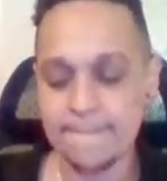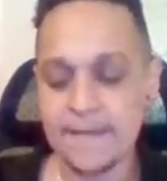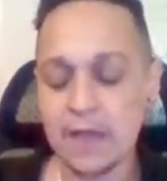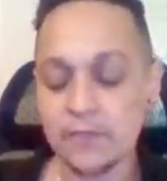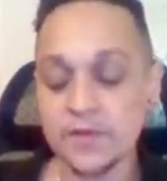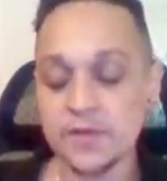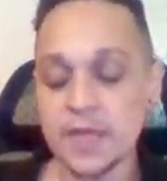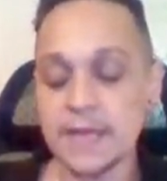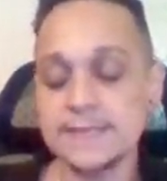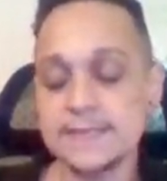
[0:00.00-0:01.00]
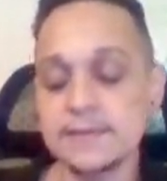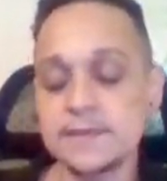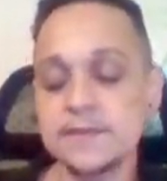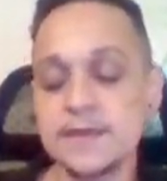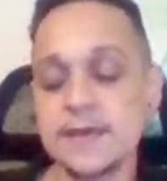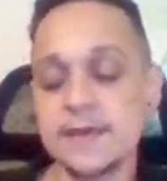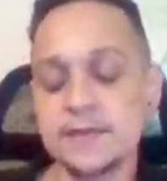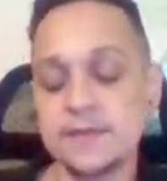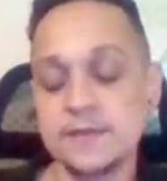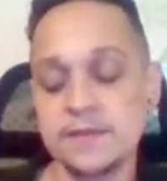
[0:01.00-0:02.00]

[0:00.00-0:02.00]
not realizing that